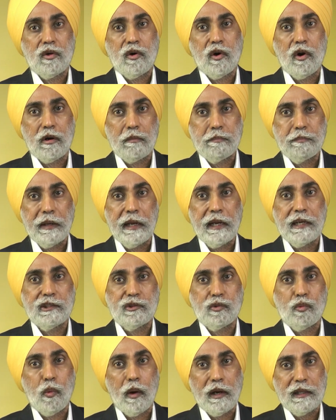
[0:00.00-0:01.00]
on
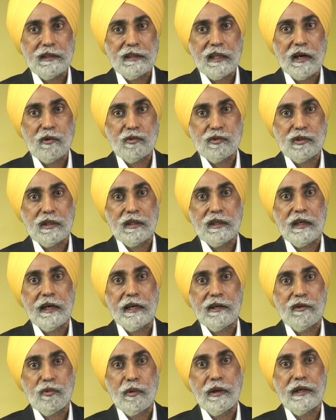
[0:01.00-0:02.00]
page
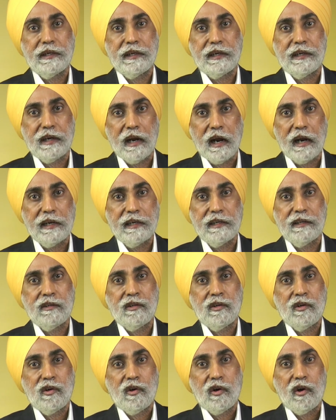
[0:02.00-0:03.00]
1029
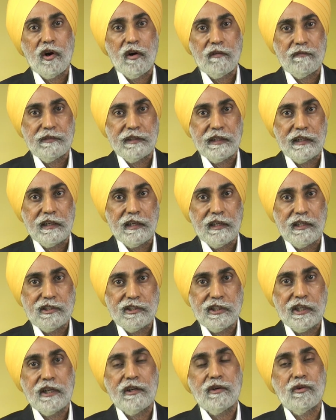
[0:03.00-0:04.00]
of the
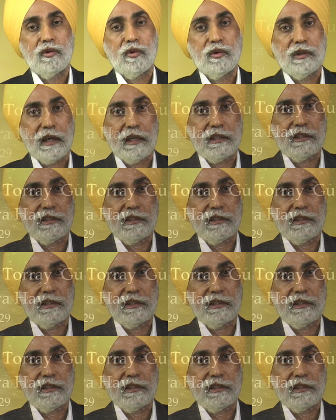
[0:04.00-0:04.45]
Sri Guru Granth